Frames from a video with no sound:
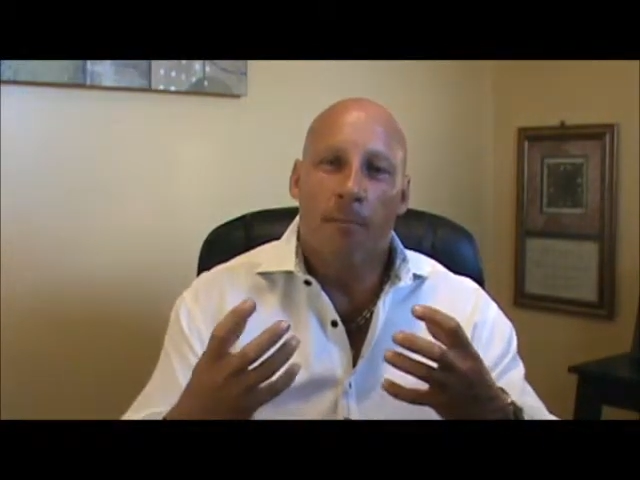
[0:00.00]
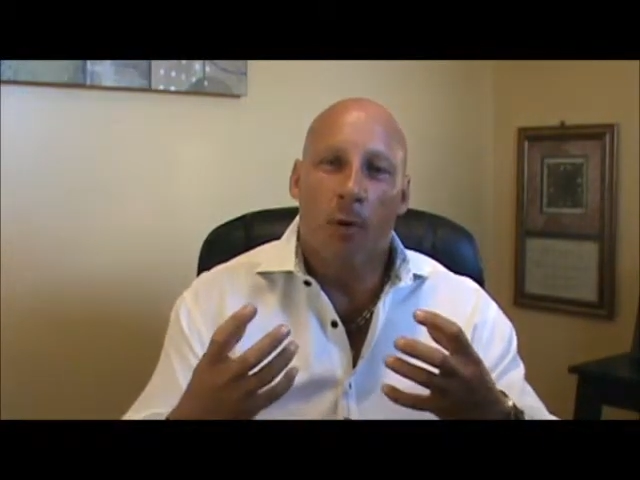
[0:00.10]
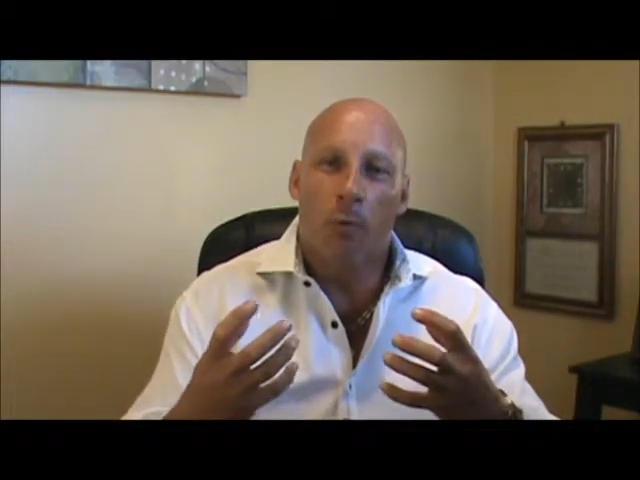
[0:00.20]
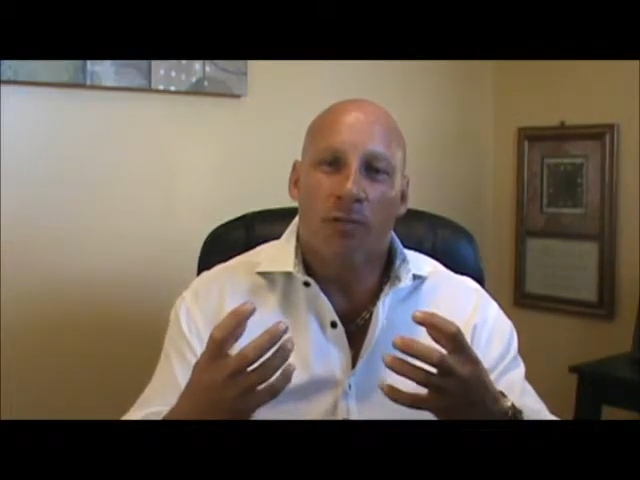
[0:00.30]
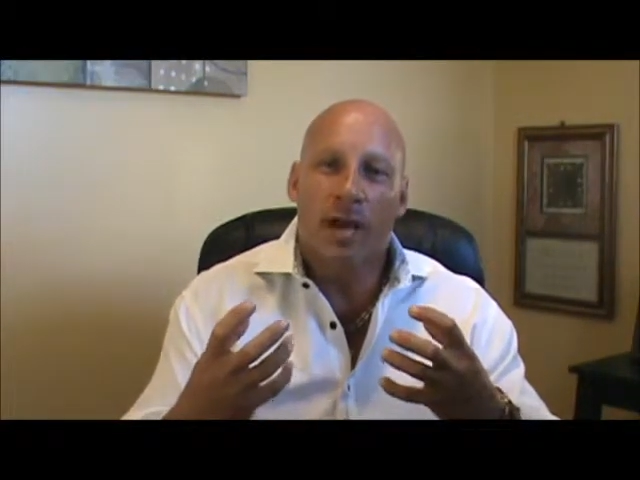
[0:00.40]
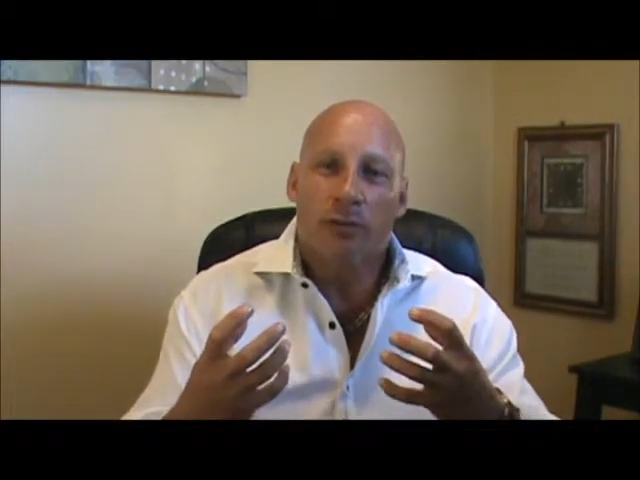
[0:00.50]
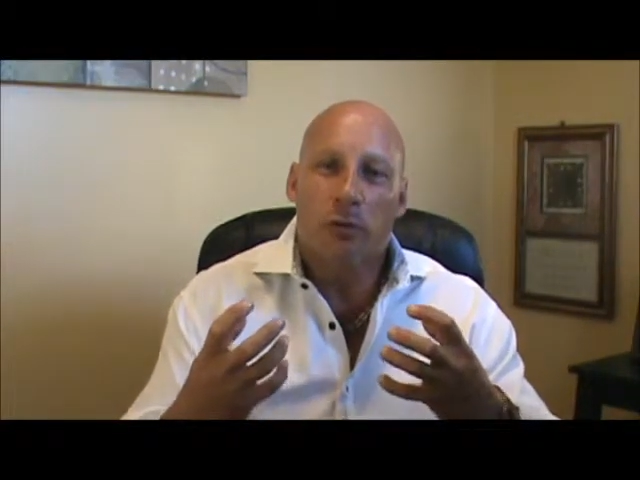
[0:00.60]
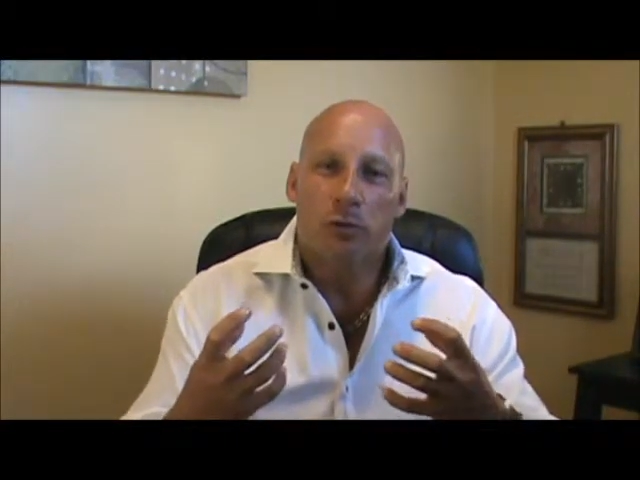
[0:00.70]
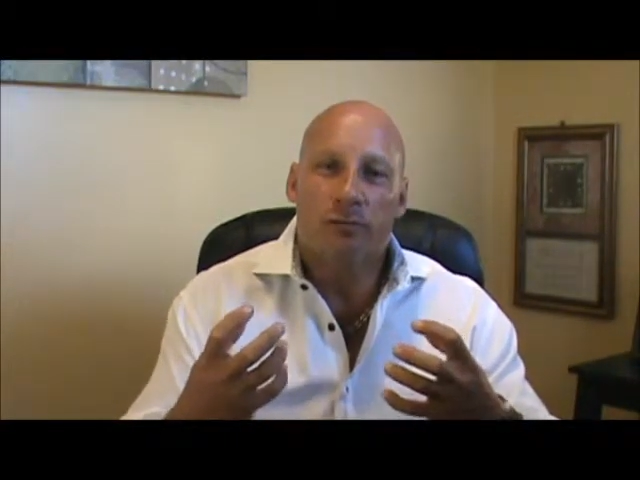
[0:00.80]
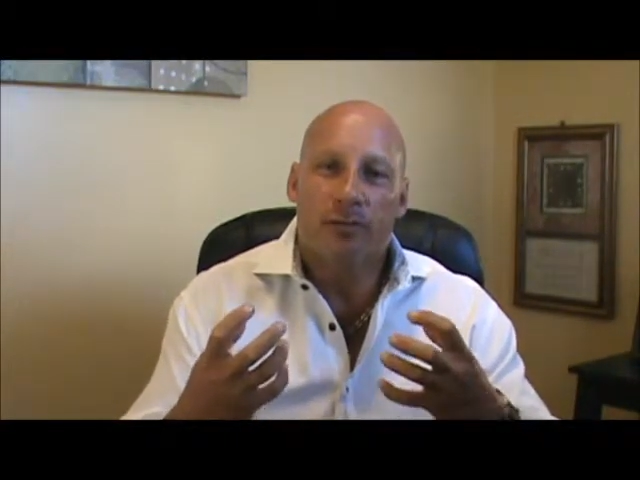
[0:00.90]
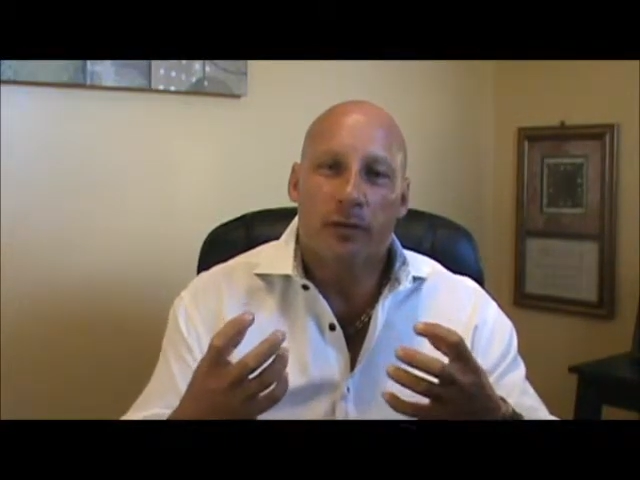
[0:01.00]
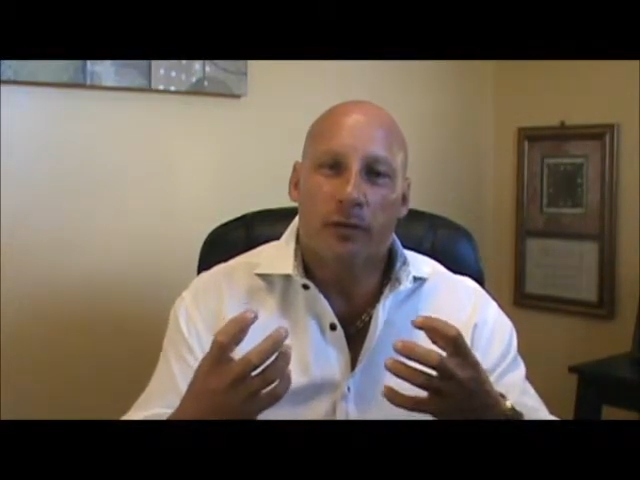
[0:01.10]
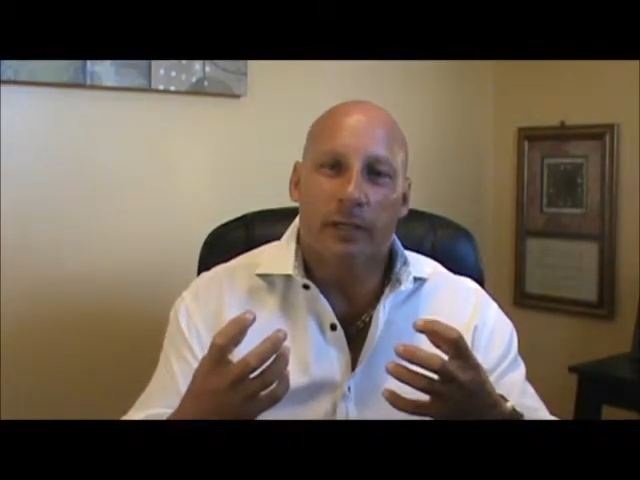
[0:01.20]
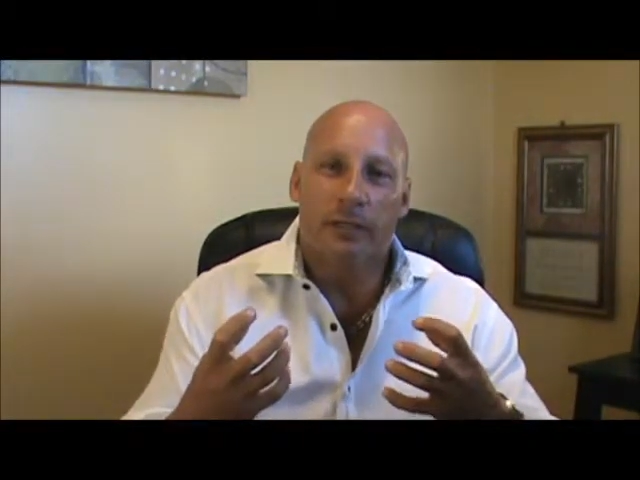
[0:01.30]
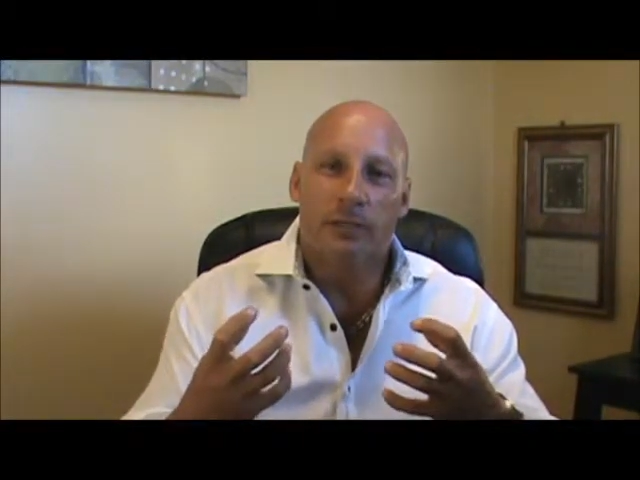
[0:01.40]
but without those
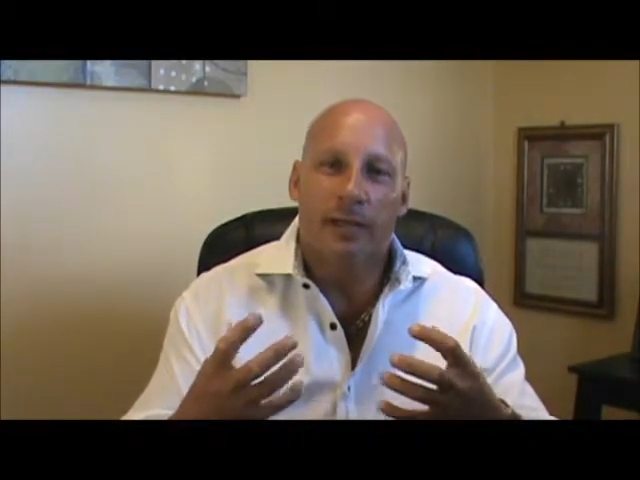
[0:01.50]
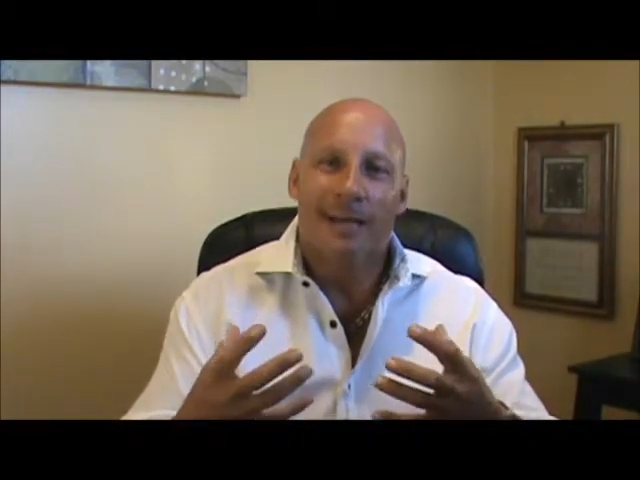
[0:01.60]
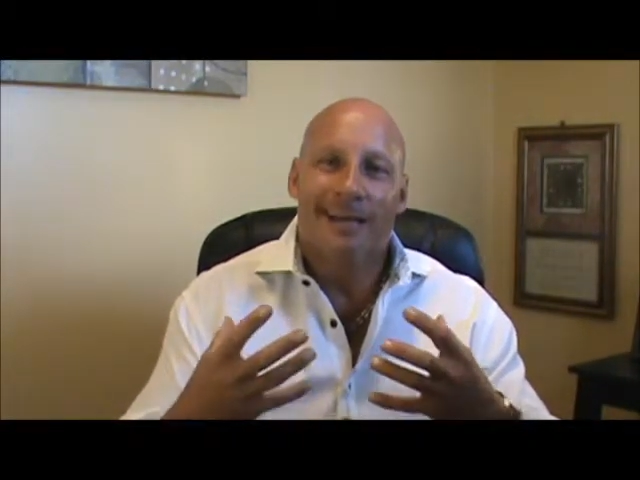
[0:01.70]
feelings,